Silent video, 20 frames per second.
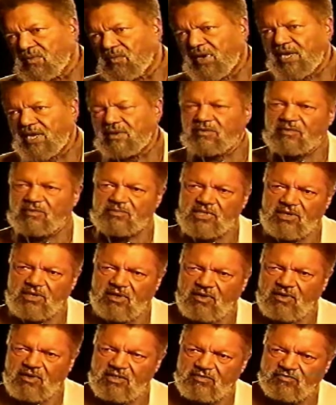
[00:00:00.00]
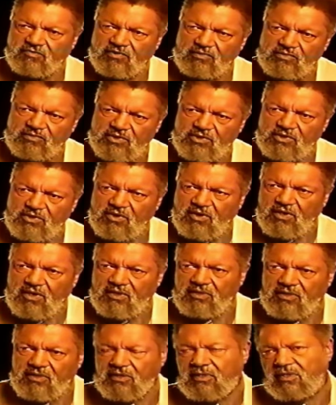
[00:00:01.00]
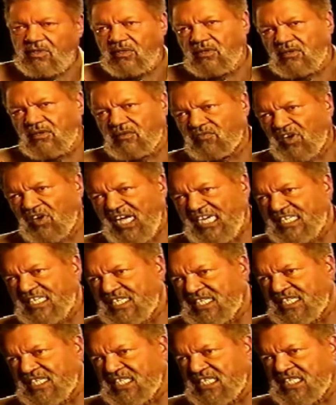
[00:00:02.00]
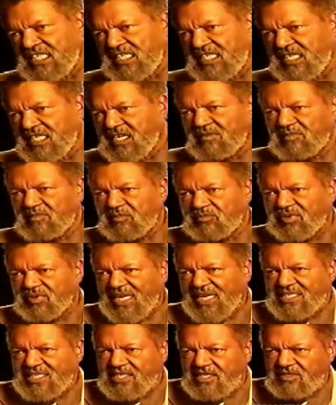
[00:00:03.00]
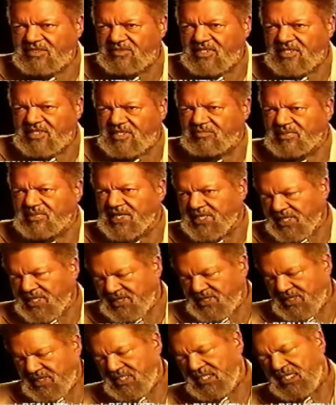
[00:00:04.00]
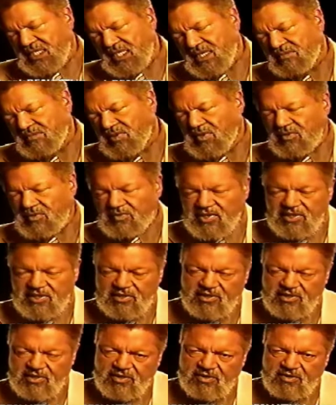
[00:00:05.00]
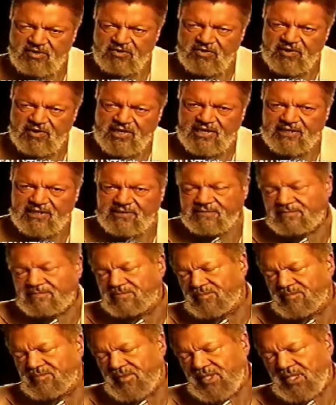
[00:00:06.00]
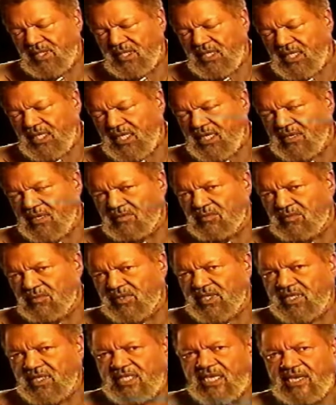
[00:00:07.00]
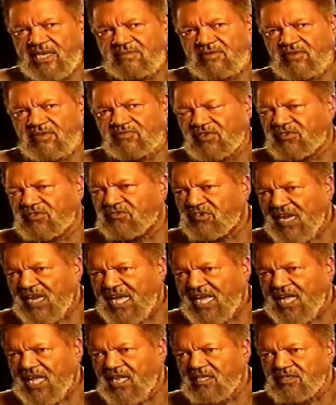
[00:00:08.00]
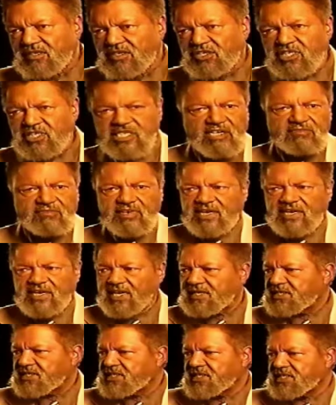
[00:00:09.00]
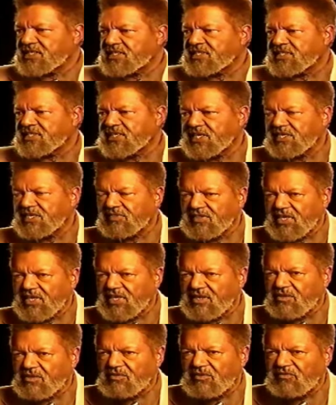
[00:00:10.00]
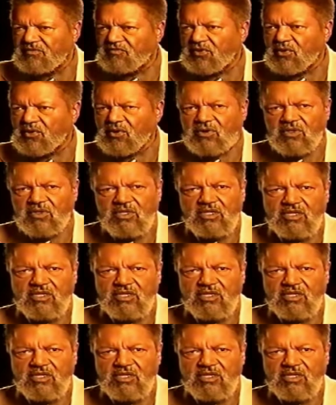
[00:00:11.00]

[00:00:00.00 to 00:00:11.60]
white woman lawyer from New York who volunteered to come and prosecute this man. She came all the way to North Carolina and when they came up for trial, she never got a chance to say anything on the floor